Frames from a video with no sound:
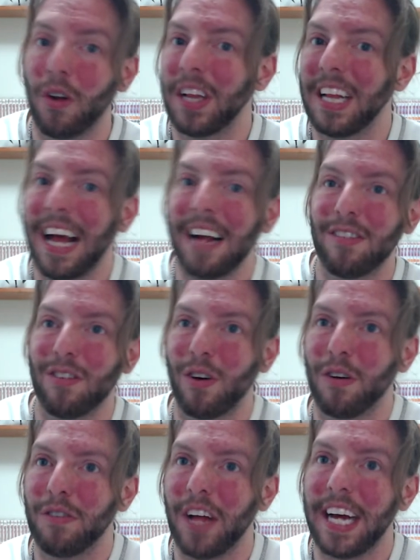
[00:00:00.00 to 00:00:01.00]
that's
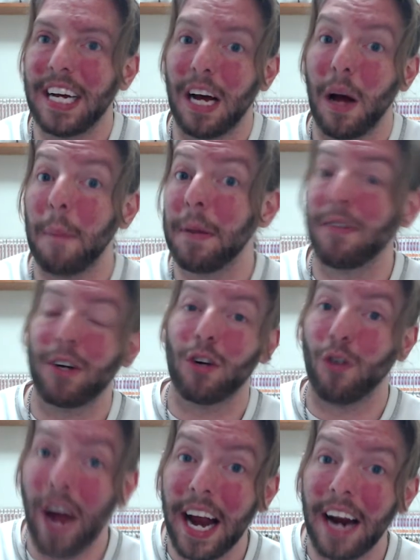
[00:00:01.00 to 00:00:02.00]
sort of like a bit of a
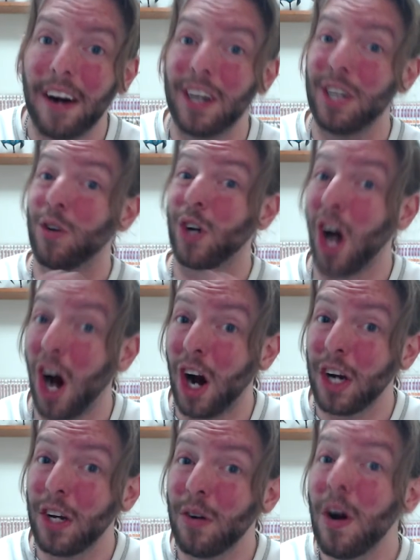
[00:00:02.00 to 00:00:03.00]
gray area you could
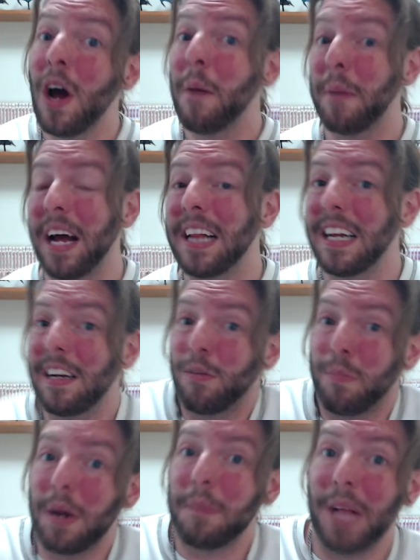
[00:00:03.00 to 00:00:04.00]
argue, but I think it's
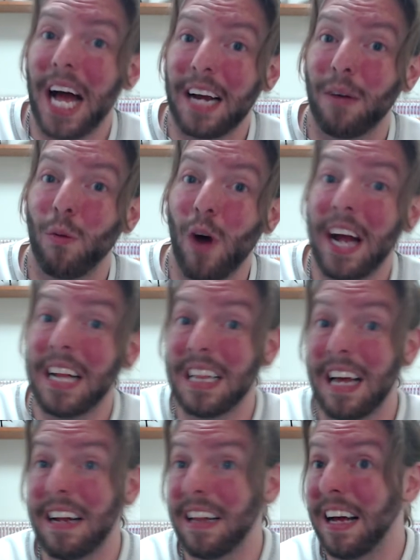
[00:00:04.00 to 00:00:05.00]
pretty black and white
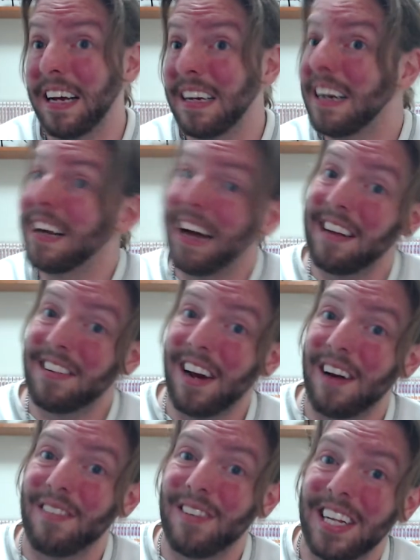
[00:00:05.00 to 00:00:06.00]
that, like, that's
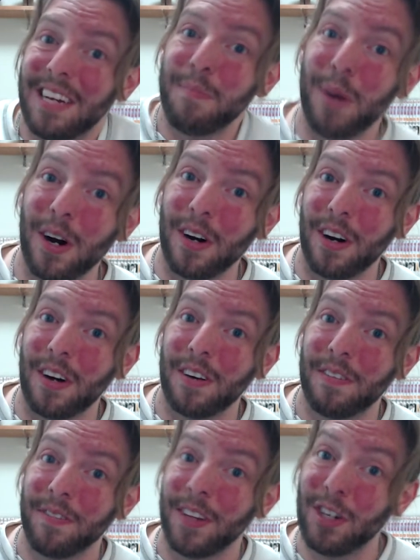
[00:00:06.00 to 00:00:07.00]
not really
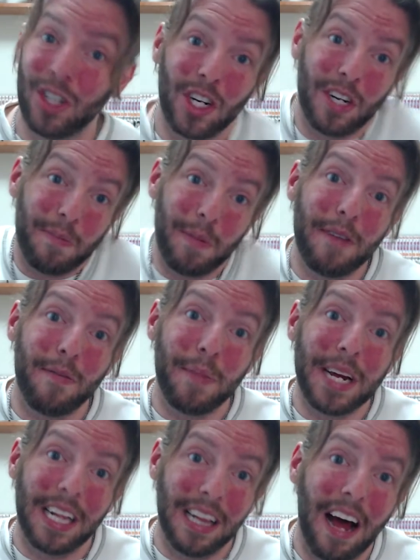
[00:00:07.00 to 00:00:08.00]
murder. They shouldn't even
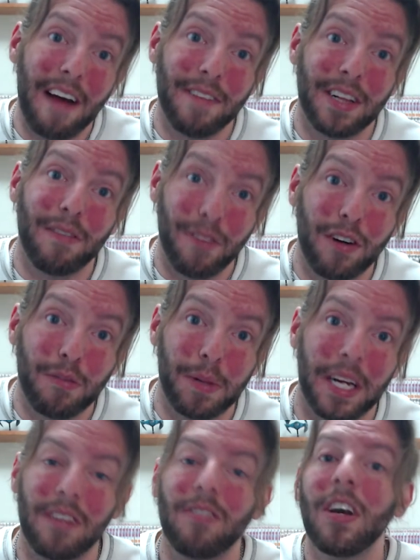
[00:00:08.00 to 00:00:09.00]
be alive in the first
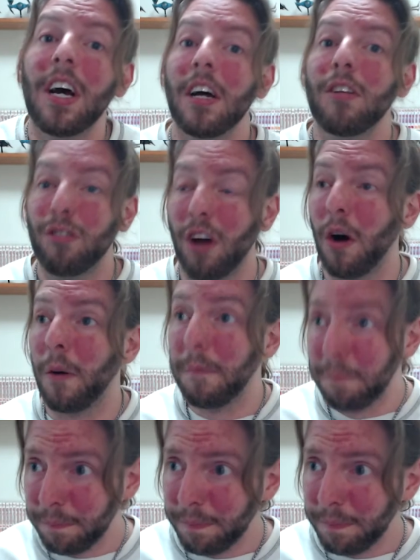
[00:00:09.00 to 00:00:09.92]
place. So